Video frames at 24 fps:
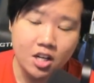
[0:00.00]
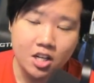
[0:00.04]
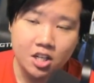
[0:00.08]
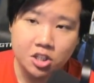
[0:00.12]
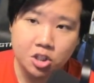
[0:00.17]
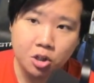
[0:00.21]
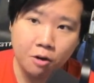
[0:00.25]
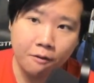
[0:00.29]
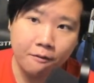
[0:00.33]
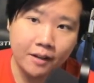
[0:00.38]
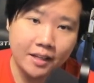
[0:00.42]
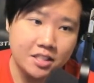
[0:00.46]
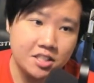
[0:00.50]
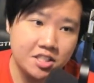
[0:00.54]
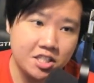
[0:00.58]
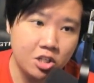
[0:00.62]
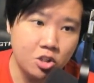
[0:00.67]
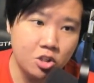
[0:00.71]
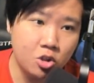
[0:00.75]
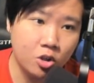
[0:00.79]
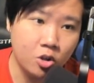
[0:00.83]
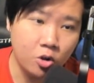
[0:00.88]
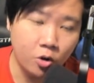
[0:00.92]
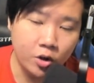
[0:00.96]
So let's say
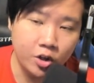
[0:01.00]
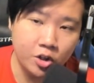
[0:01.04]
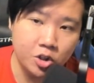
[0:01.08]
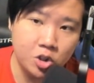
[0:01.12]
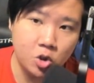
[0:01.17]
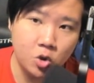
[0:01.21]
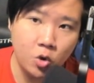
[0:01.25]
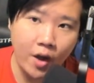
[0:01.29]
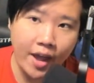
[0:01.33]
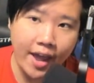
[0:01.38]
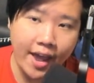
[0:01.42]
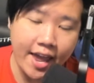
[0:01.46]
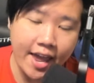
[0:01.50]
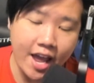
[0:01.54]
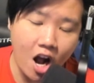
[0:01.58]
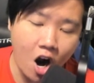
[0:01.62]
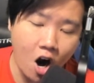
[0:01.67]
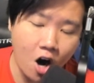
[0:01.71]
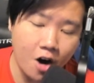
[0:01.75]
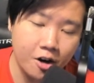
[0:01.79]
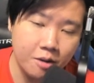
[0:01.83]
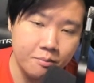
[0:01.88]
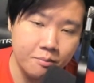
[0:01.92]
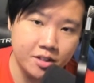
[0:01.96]
you're going to do a
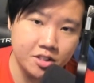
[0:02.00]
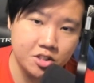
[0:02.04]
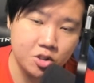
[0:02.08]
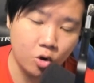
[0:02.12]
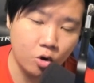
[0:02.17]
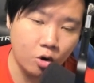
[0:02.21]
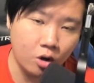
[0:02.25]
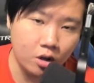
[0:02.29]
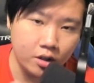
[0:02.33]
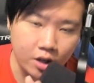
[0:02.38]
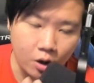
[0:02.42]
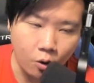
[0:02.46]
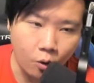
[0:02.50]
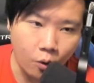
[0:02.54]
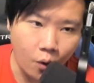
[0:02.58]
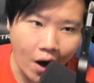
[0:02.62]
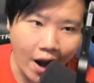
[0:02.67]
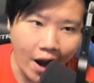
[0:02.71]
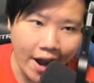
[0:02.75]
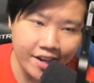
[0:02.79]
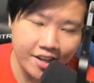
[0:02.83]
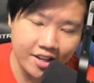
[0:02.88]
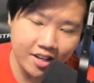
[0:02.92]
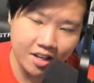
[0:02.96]
Artemis or an
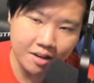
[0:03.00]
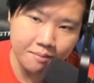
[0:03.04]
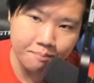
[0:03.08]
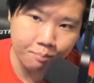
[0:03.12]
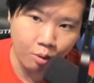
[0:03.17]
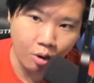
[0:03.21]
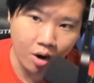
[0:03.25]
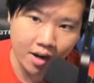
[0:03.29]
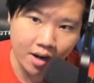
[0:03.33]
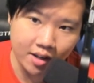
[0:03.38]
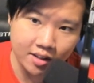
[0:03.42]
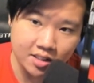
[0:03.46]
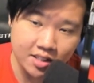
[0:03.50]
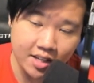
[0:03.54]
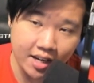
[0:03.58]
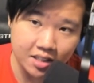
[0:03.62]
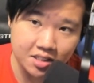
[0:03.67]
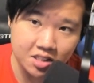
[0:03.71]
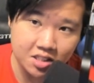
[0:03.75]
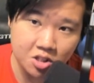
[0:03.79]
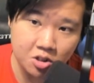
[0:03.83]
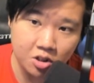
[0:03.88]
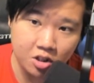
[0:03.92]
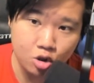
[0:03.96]
Orion and
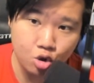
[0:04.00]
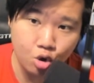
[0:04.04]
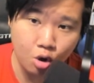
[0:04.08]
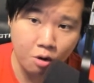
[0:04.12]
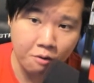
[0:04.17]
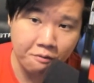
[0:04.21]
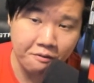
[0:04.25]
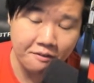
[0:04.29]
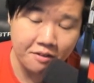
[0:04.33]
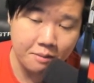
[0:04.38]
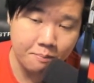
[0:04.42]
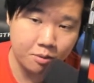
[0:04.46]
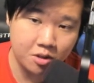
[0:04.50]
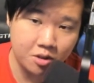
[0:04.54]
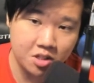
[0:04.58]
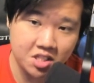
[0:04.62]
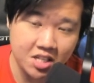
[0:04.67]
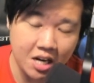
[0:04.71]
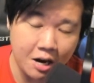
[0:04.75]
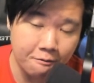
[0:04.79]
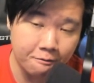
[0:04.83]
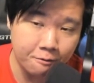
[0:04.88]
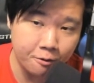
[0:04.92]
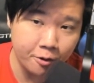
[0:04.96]
Brontes, and you can do a
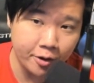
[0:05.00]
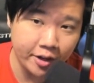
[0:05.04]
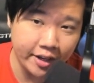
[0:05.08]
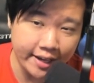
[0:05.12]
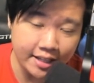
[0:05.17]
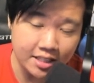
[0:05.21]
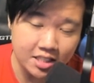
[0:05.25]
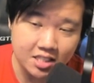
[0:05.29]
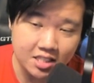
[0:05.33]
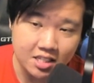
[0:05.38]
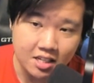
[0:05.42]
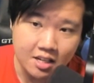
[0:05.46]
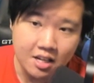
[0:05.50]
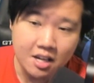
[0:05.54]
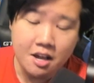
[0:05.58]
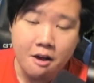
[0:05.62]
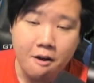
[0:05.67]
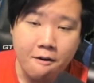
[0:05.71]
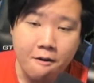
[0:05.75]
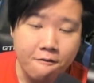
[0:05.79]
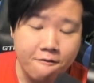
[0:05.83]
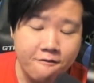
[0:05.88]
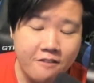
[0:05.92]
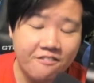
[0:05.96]
50% frigates,
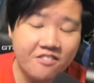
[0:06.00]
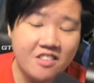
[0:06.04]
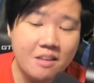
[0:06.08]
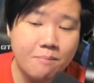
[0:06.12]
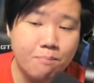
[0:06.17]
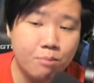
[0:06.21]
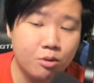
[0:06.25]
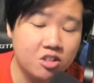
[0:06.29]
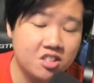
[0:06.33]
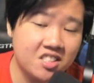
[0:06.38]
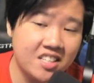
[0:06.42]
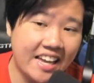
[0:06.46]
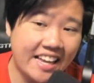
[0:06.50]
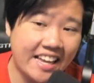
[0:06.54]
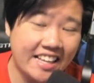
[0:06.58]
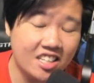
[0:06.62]
50%